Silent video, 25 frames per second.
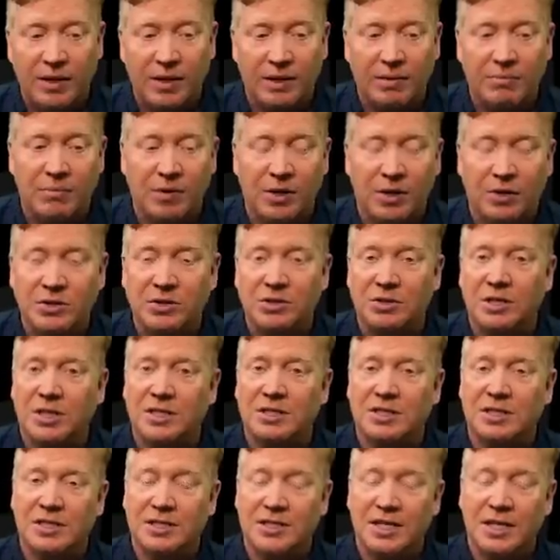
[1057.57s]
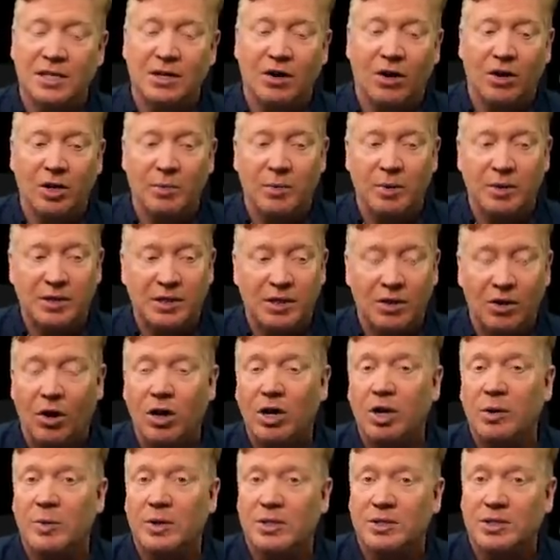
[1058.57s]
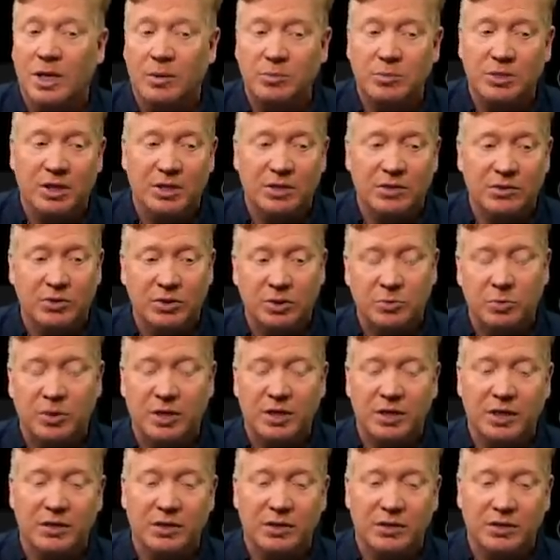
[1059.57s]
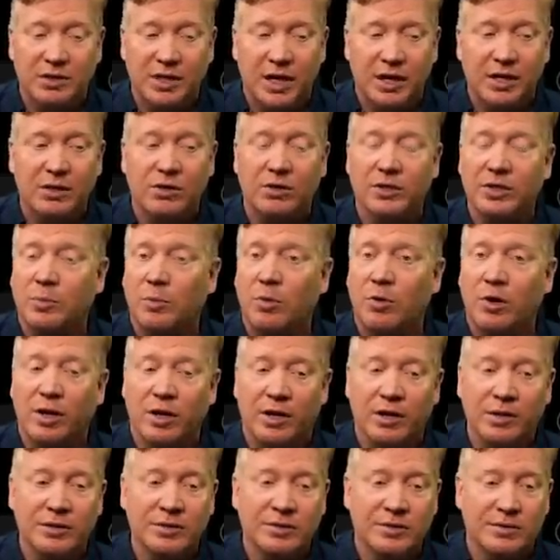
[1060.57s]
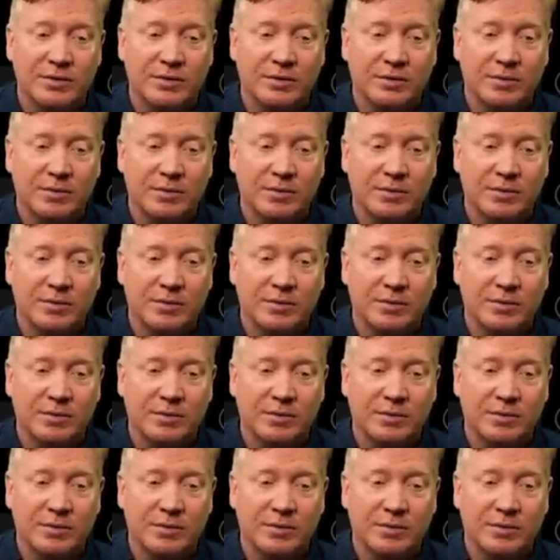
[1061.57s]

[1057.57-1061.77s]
but it also takes a second argument the arguments object. So let's bring in the title and the products.